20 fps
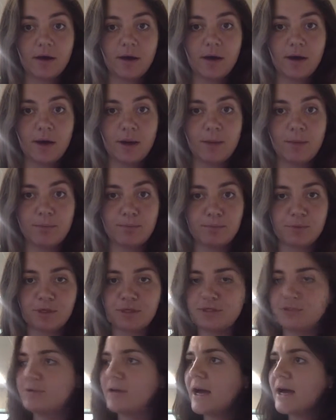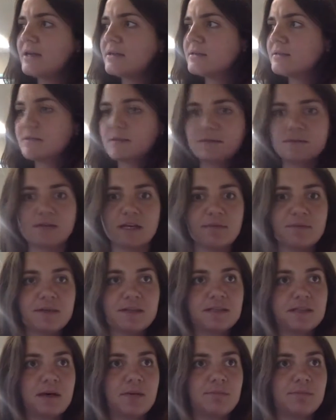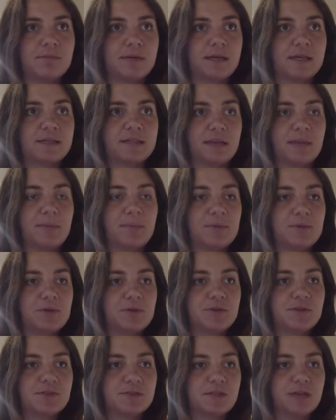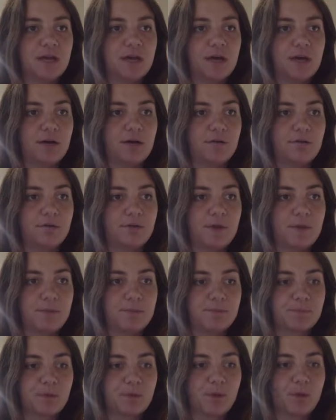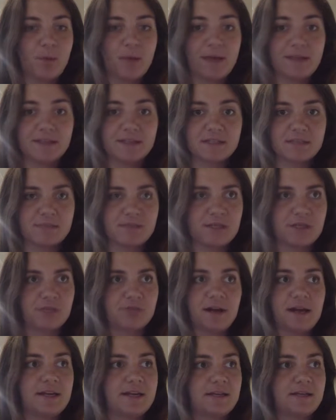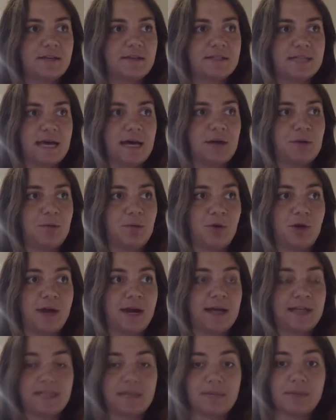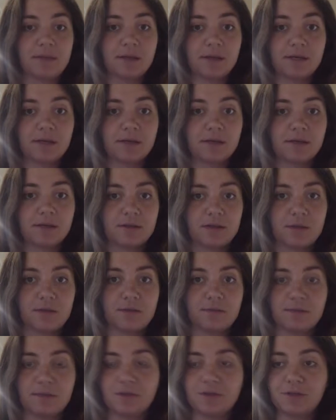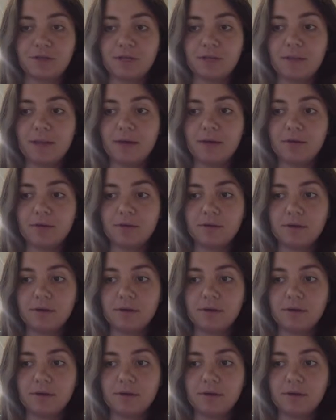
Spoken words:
Could you guys give me some examples of ways to make your writing sound more academic that we've been learning about?